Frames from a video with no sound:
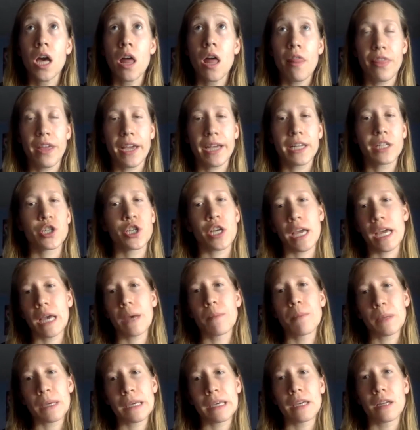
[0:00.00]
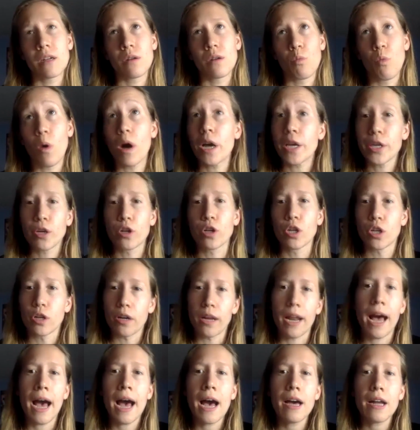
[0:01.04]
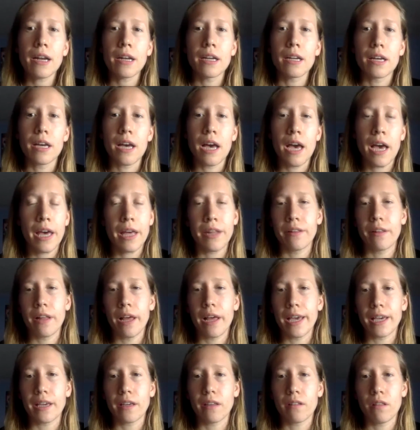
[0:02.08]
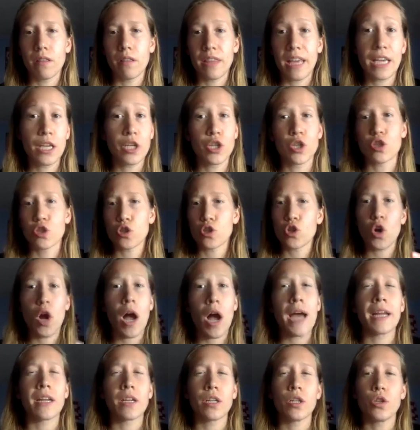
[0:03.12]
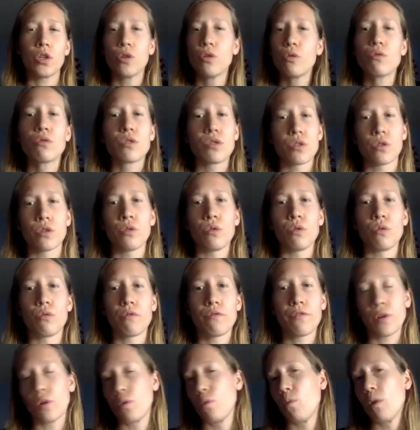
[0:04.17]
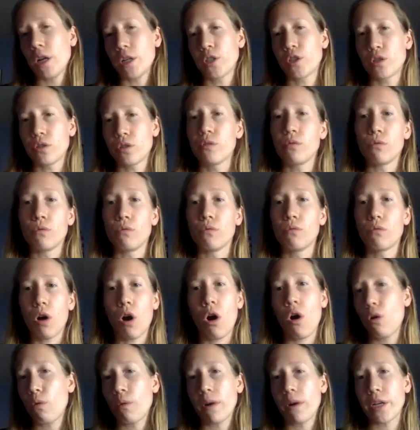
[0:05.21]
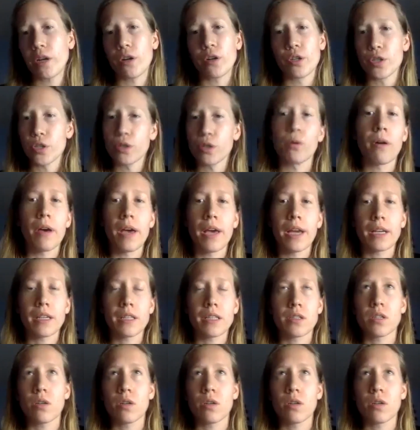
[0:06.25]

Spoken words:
they champion what you're good at and like they just try and use you for what you already are doing. And so